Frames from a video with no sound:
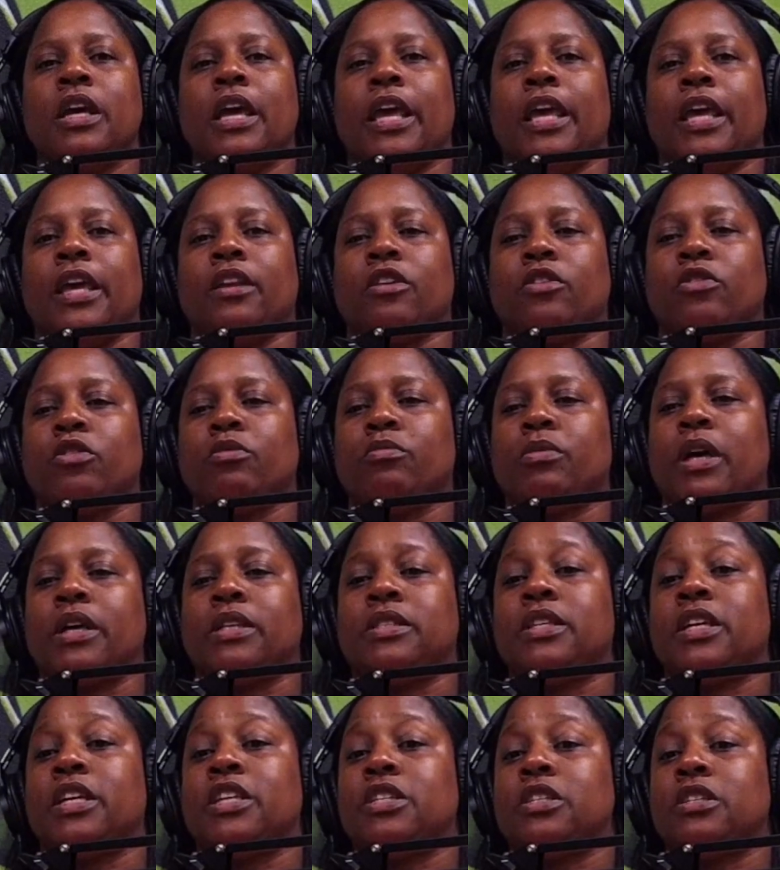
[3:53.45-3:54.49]
and
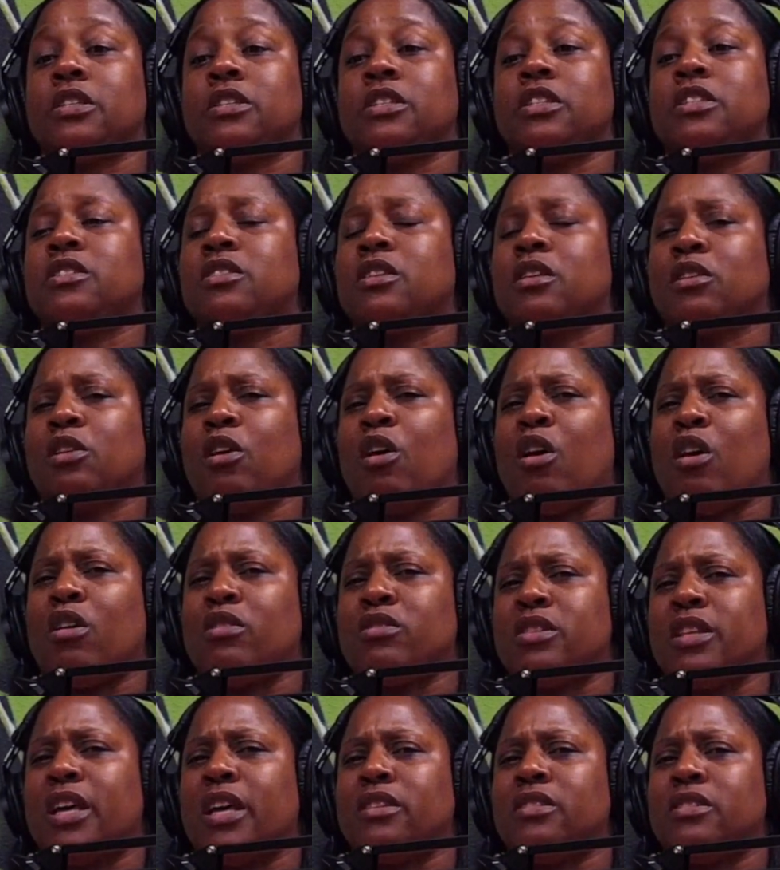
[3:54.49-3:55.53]
criminalization, just the
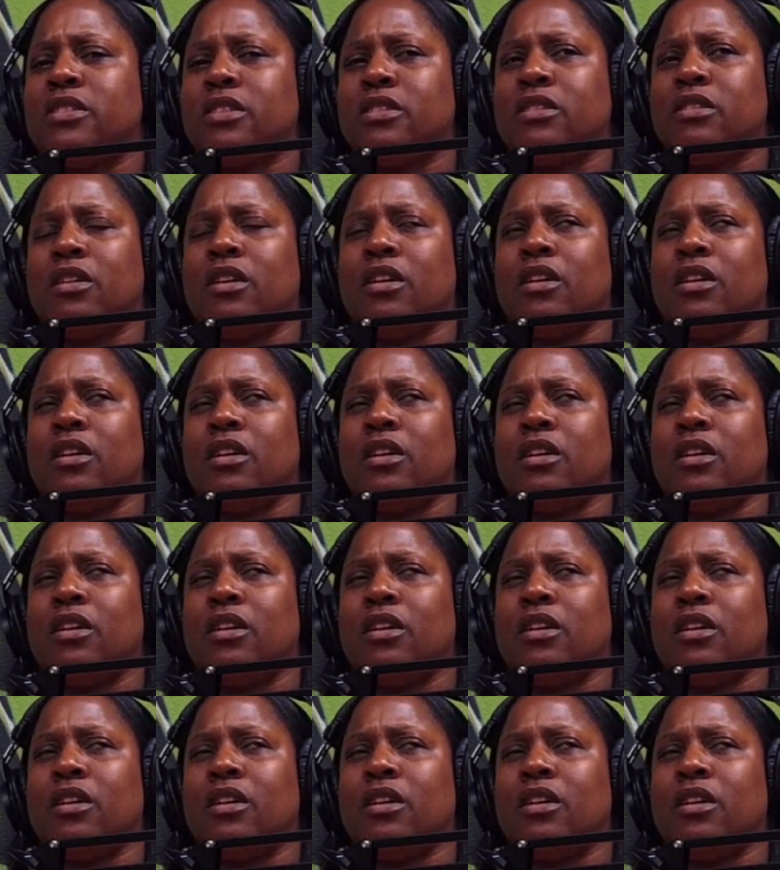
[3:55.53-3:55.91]
laws, that's